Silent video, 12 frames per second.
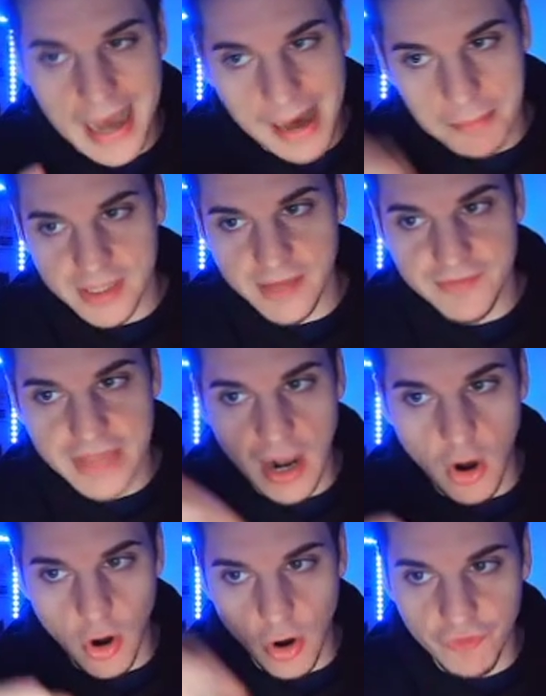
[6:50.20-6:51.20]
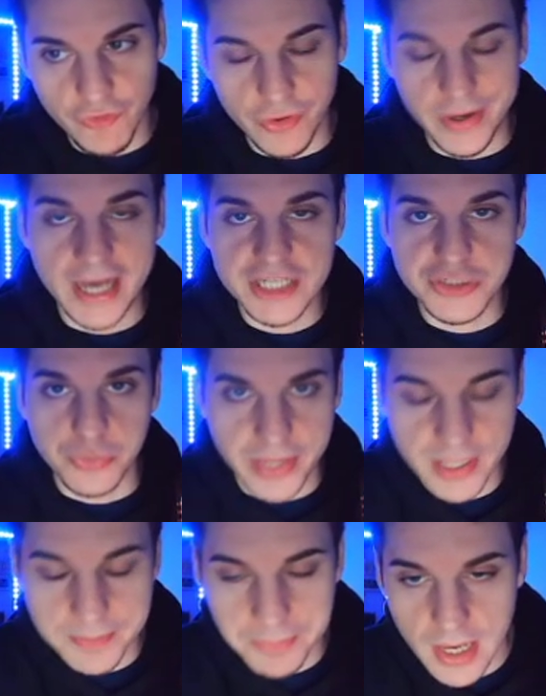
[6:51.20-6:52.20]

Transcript: I'm going to leave that all for next week.